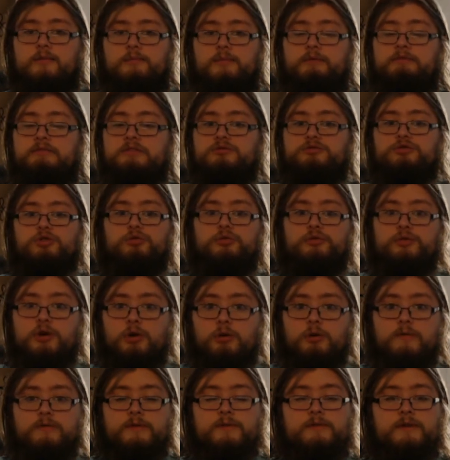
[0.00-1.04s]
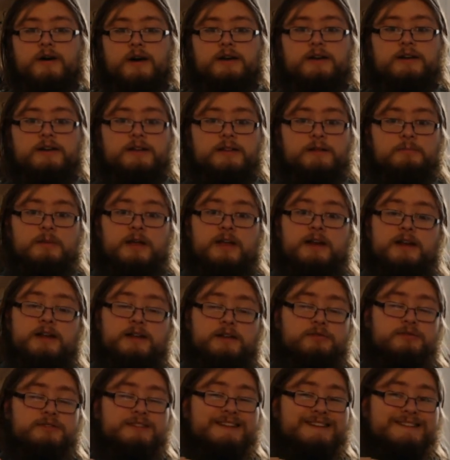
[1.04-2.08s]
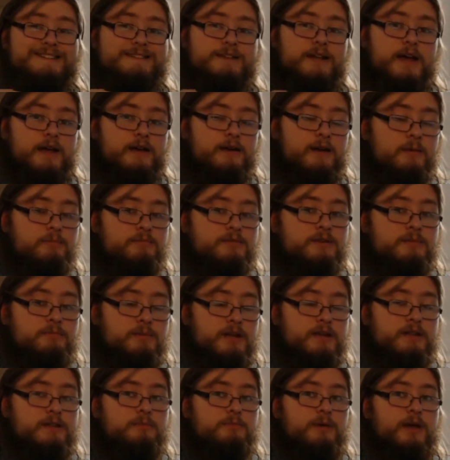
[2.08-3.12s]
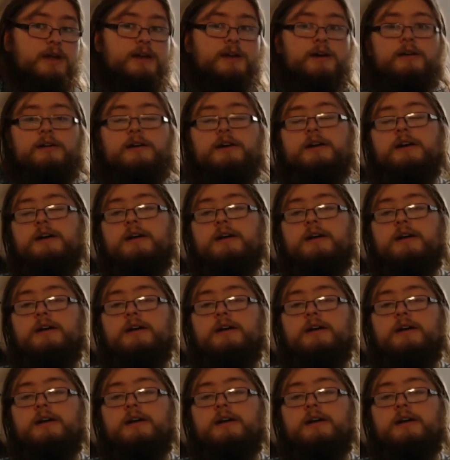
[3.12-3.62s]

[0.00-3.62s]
If you don't know if you've gotten into the beta and you did sign up to be in the beta,